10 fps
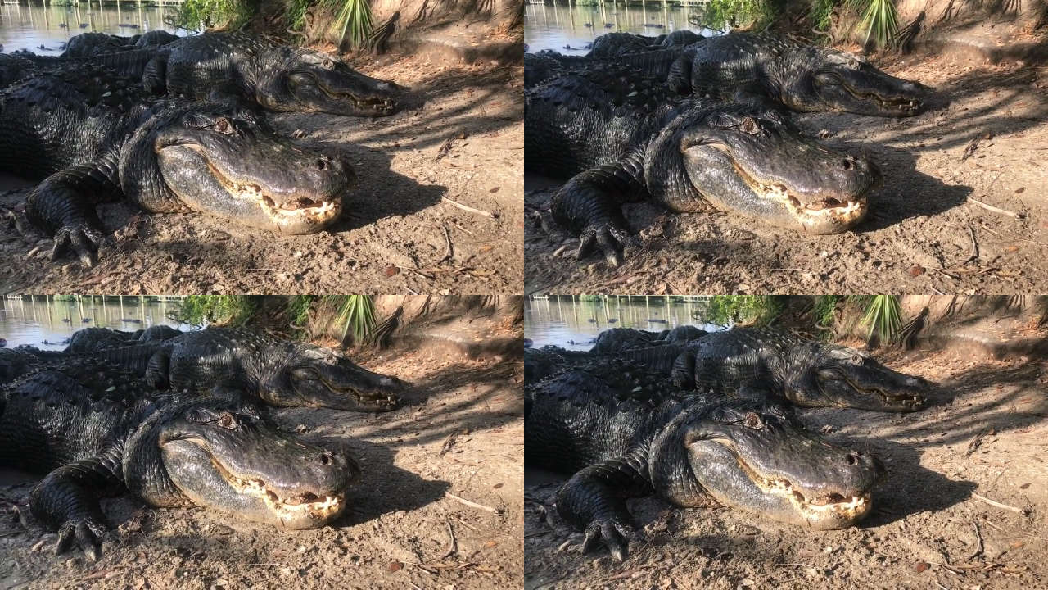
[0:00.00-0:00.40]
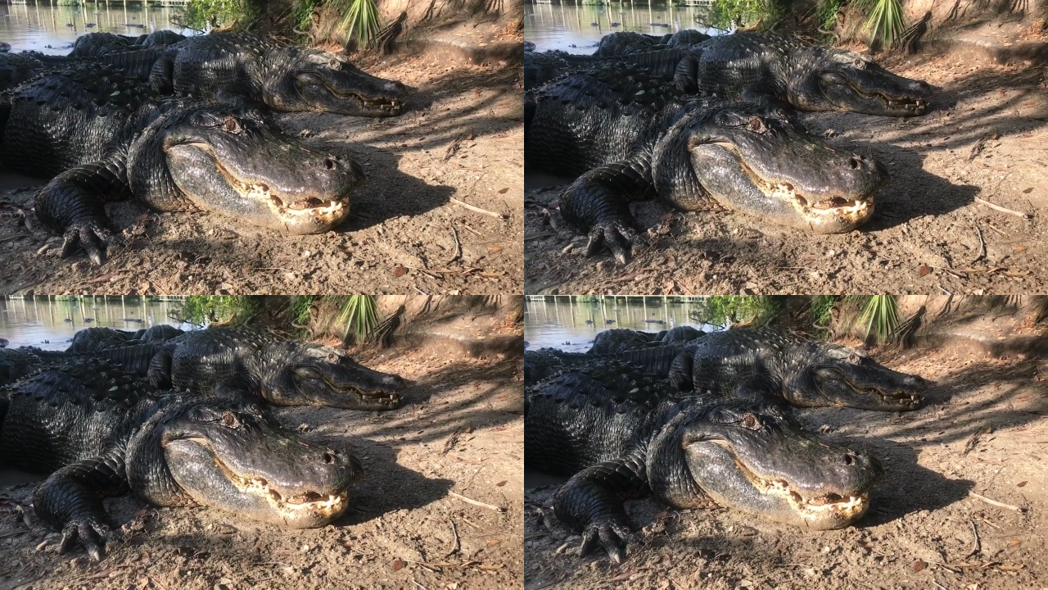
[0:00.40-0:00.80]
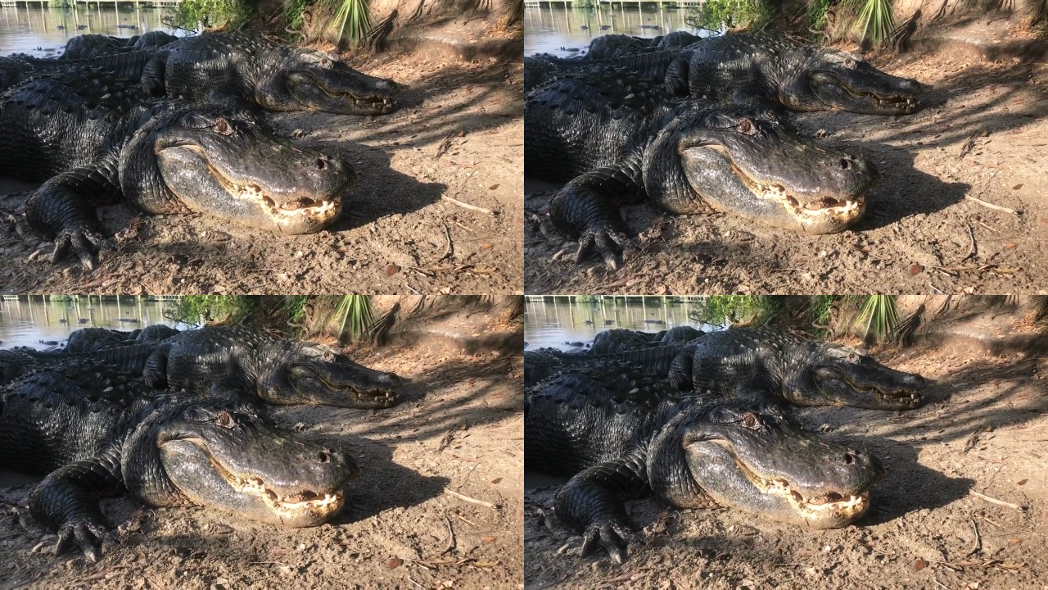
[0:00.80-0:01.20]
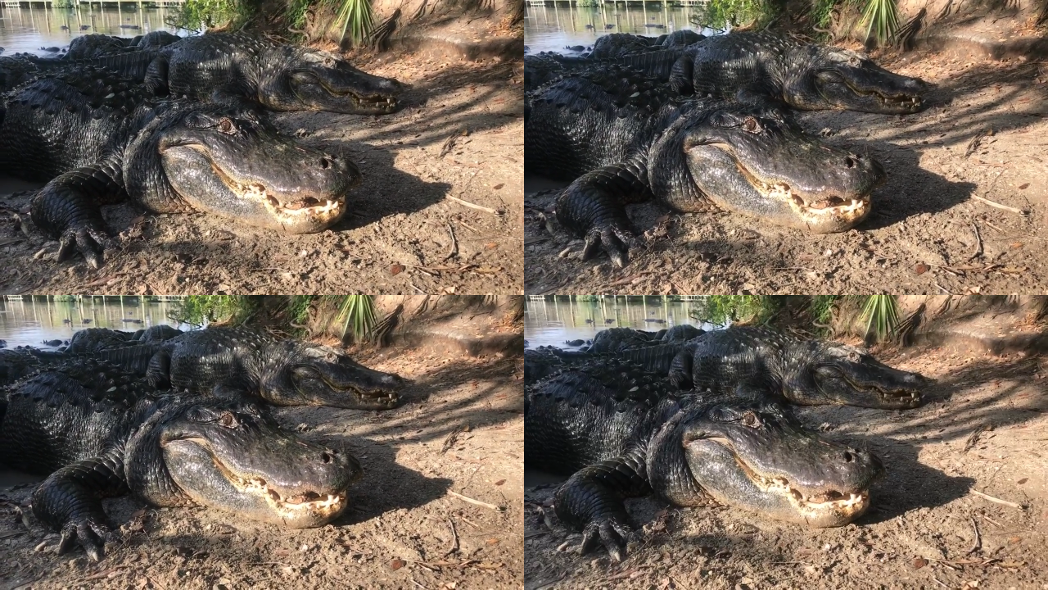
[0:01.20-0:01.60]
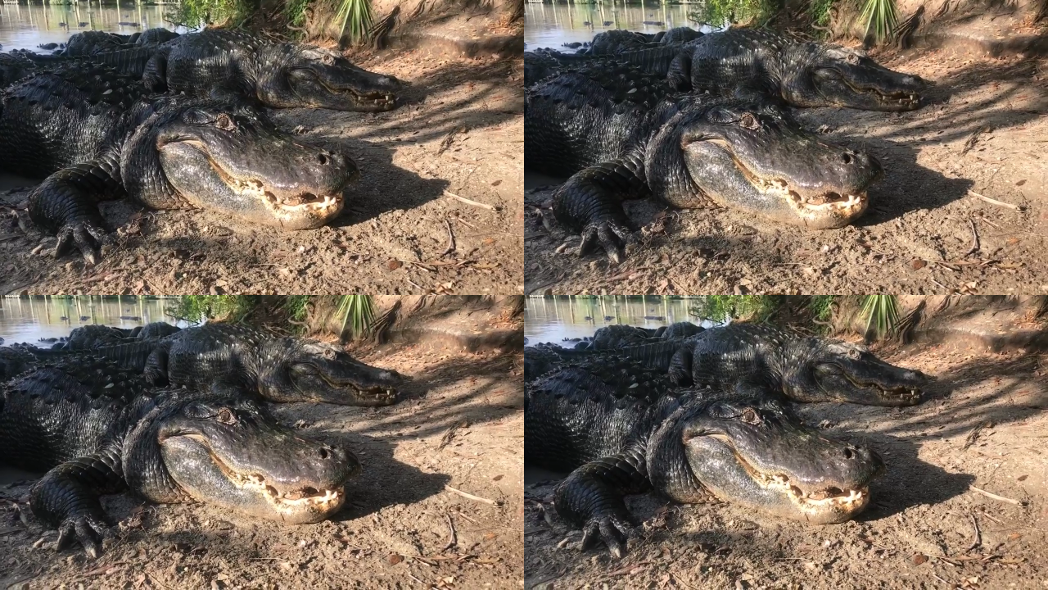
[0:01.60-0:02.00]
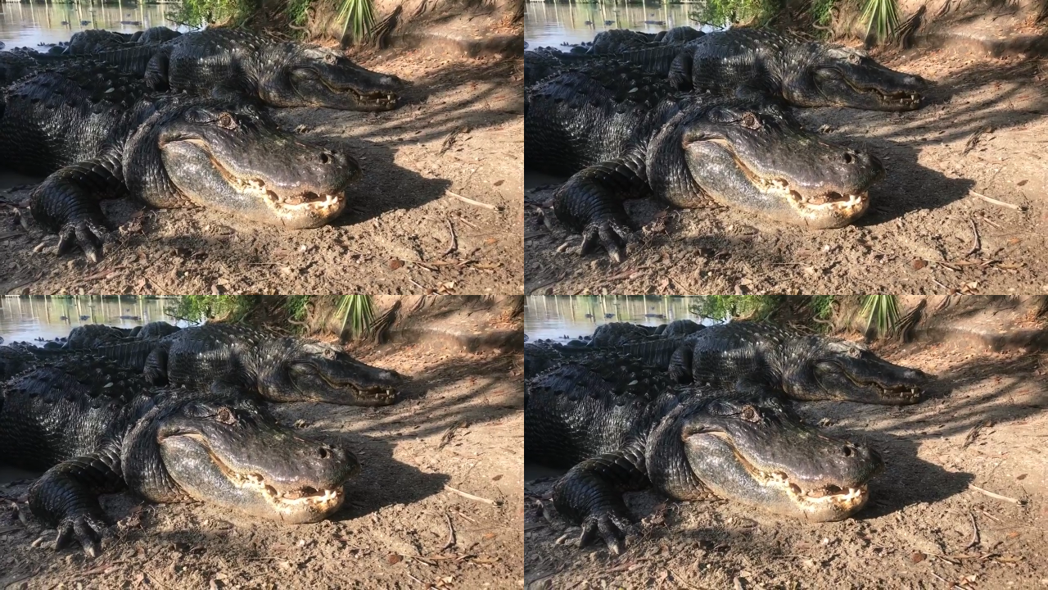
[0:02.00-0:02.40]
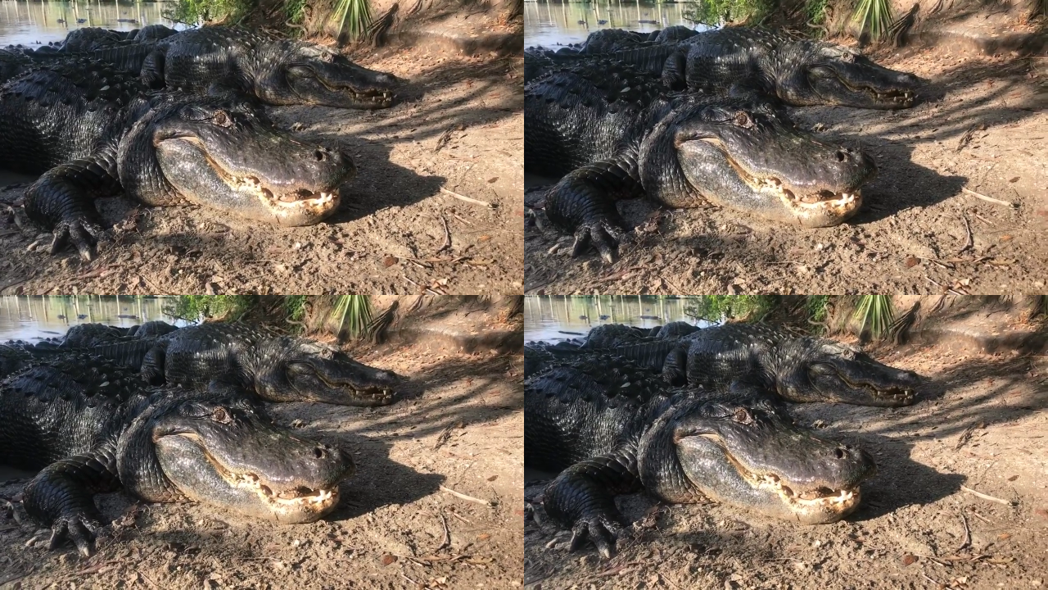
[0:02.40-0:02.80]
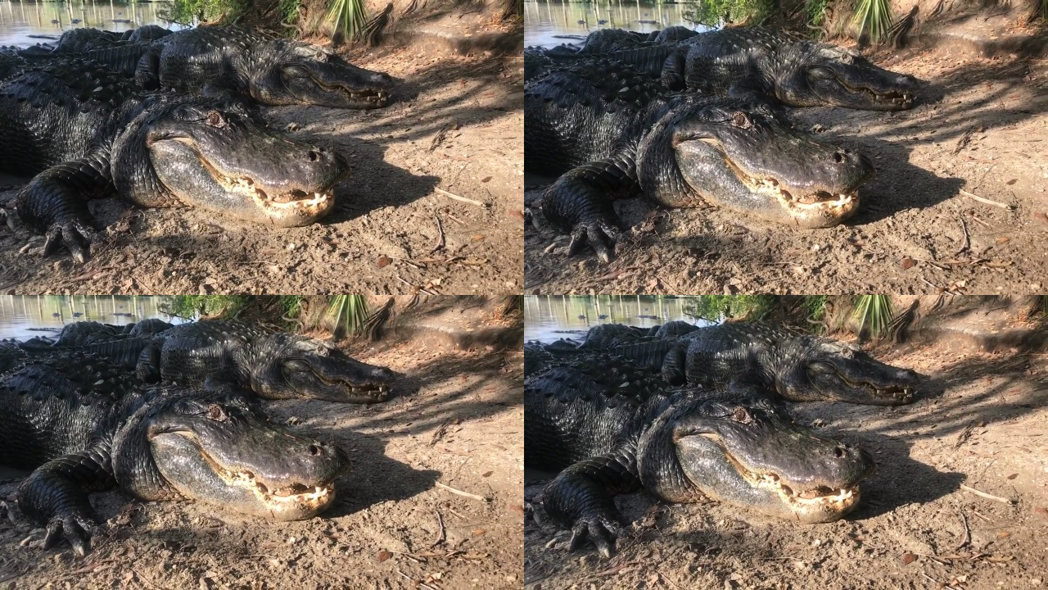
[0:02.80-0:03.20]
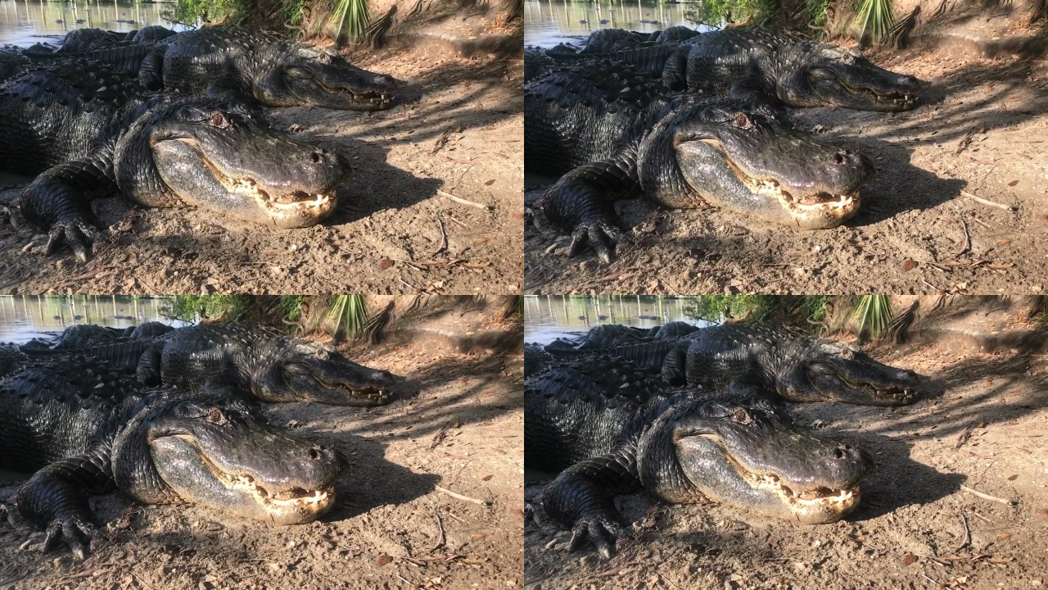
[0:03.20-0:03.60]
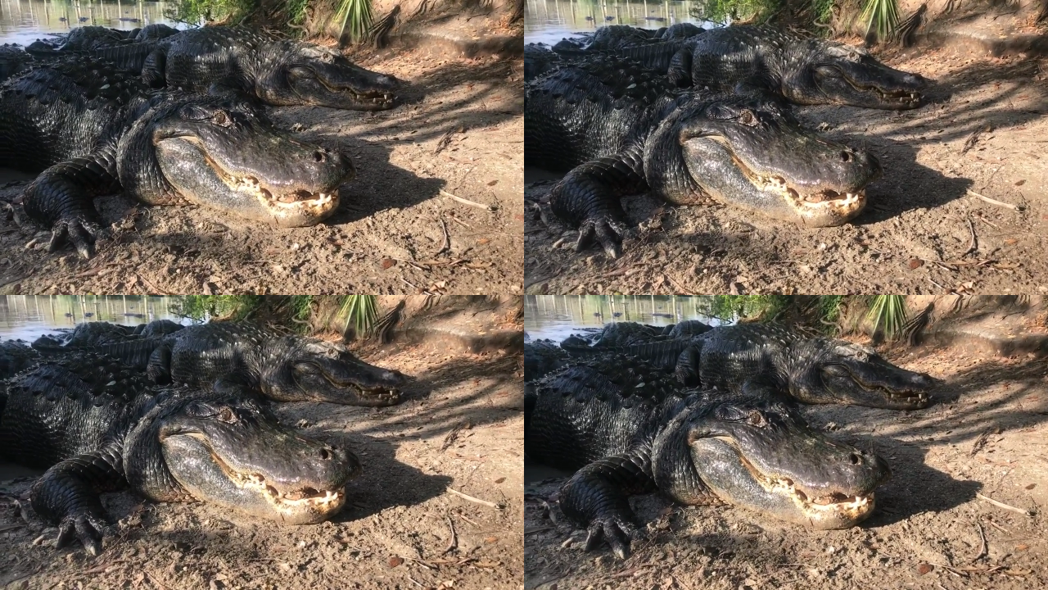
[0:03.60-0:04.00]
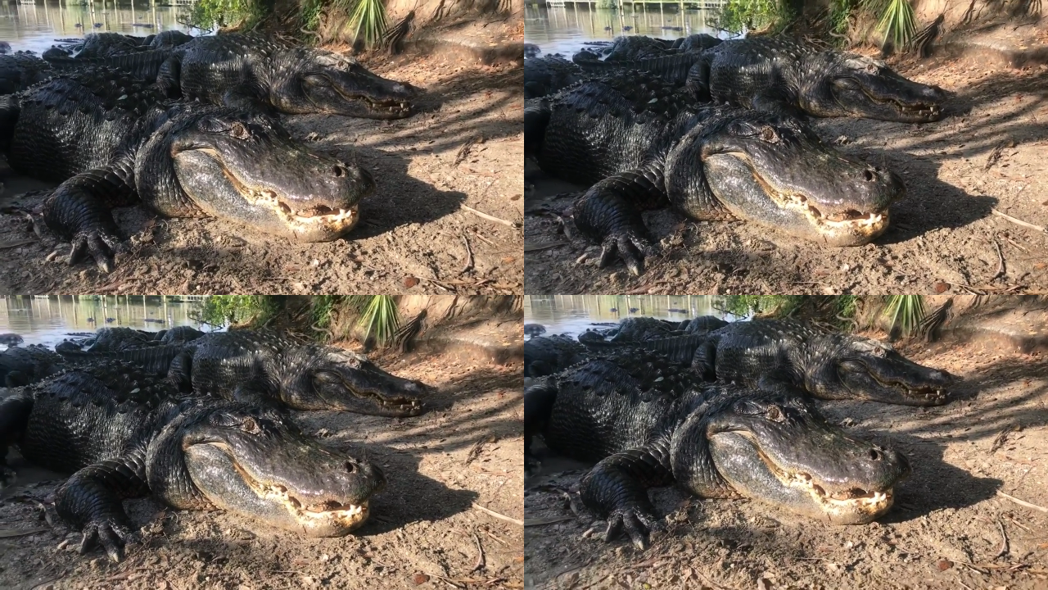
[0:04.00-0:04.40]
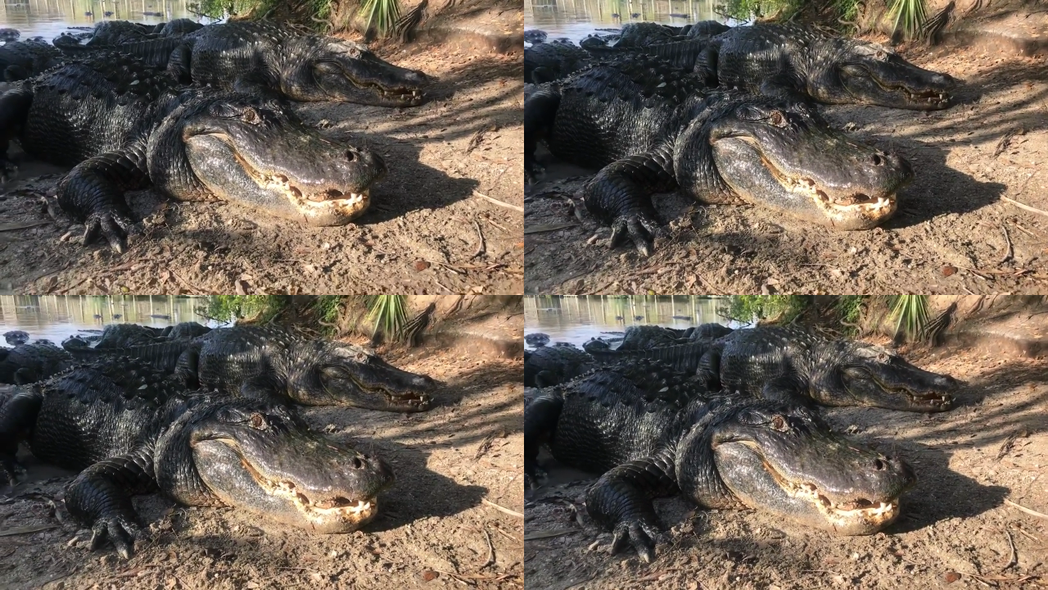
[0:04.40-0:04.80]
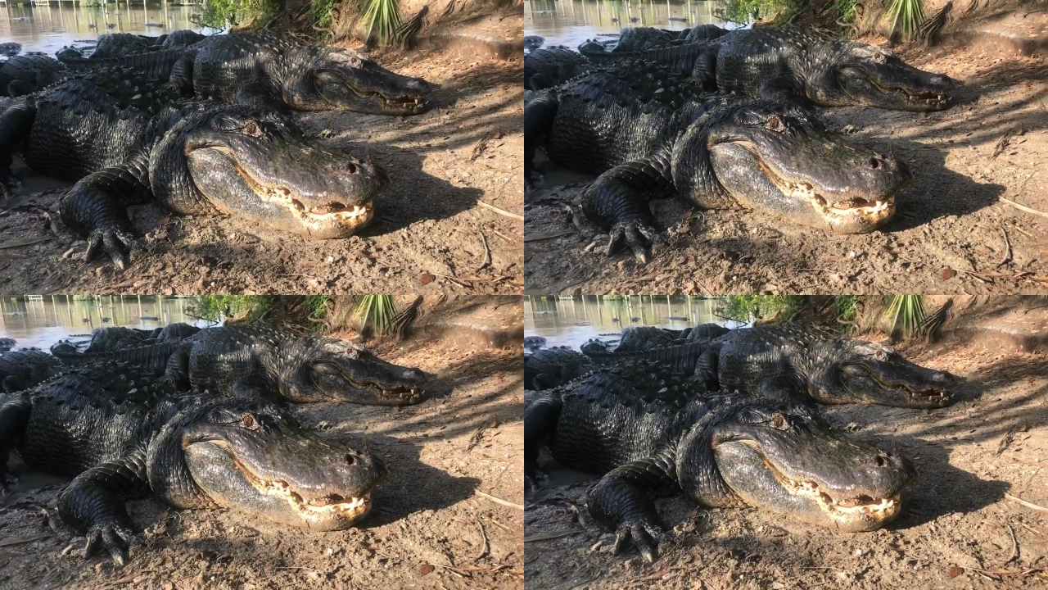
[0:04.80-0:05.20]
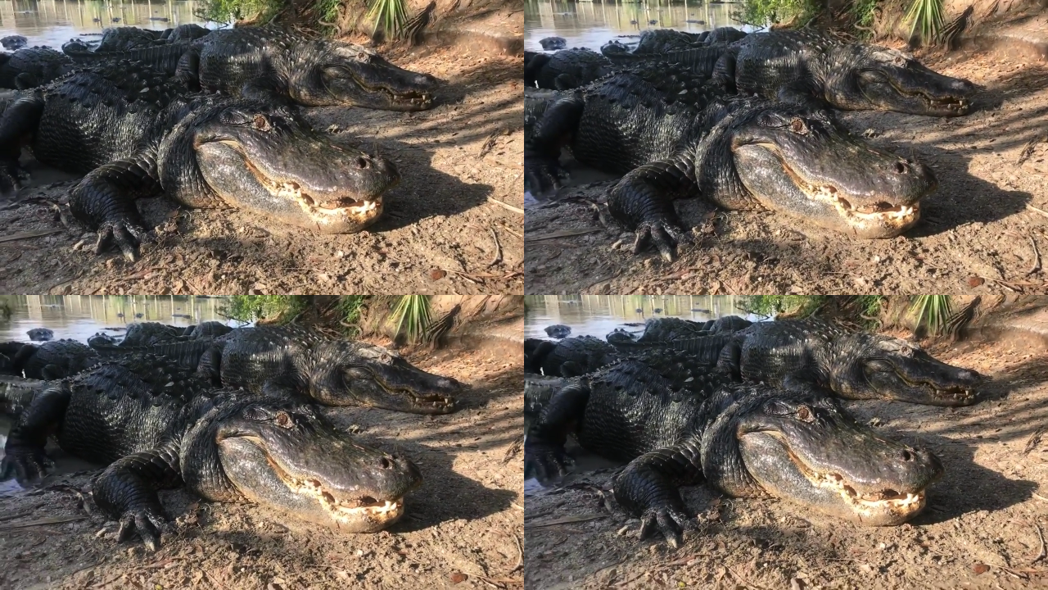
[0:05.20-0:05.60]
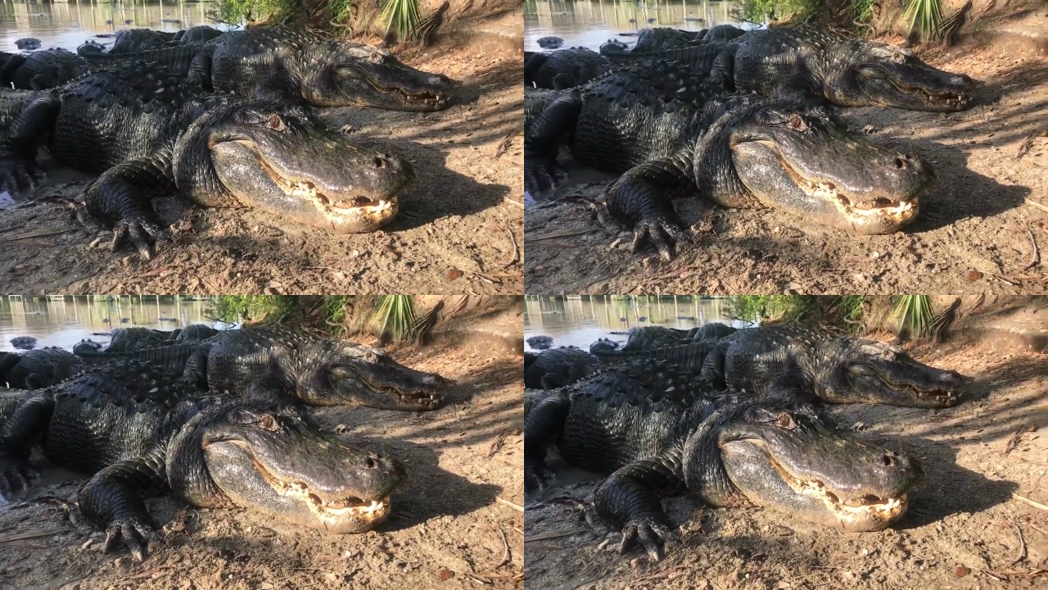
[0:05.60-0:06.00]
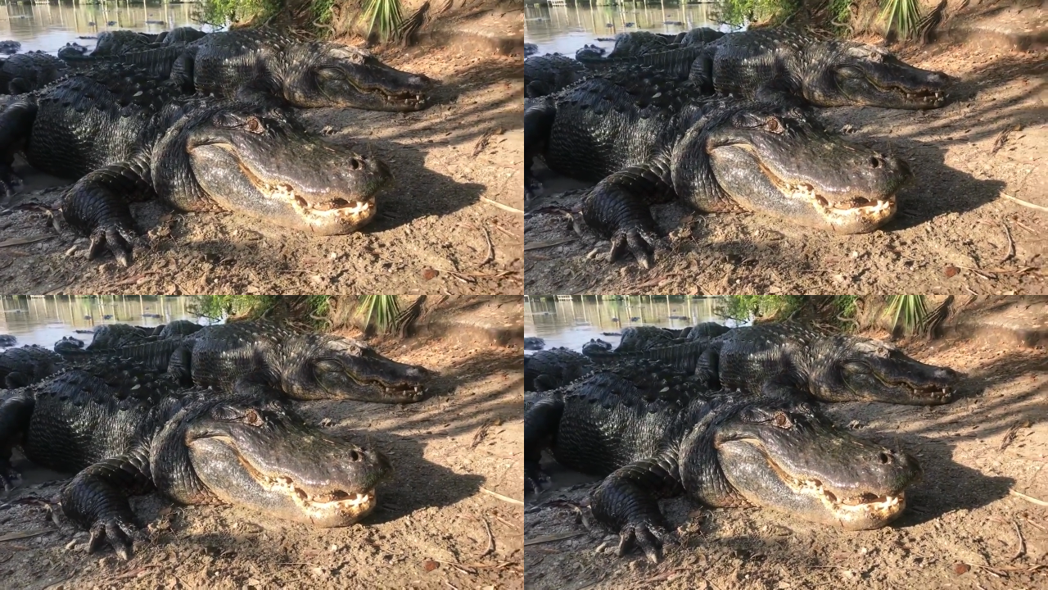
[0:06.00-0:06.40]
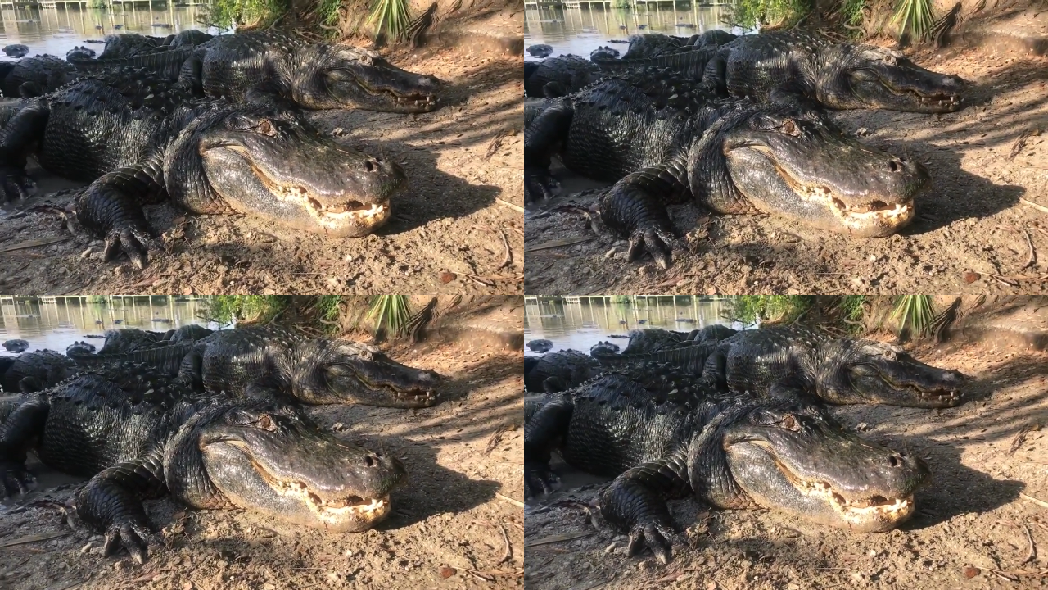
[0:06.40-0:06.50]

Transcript: [unreadable: no face in view]